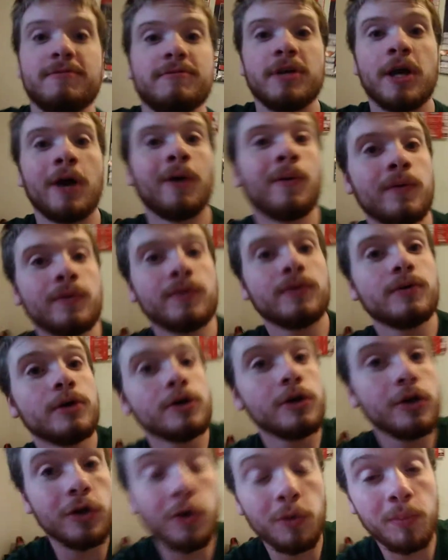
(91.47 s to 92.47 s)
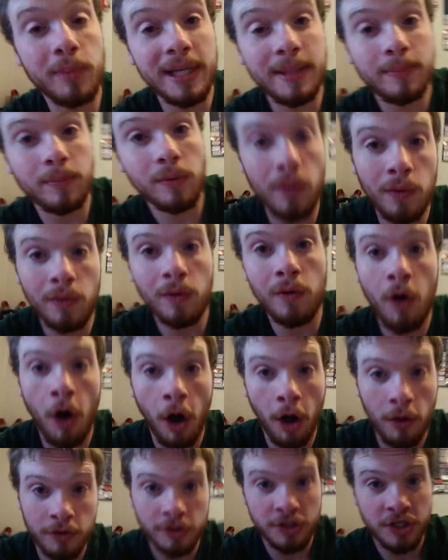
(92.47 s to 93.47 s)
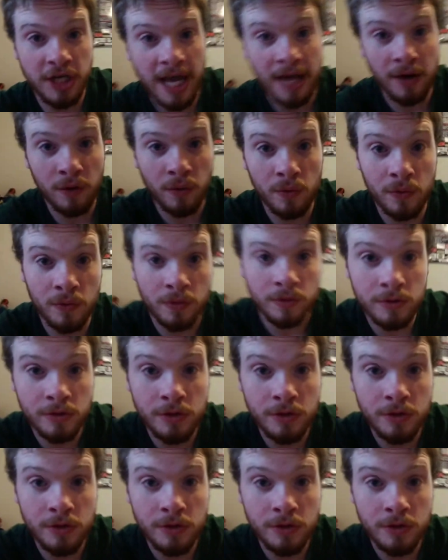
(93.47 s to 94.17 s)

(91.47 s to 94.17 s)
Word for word: you know, new people on the channel,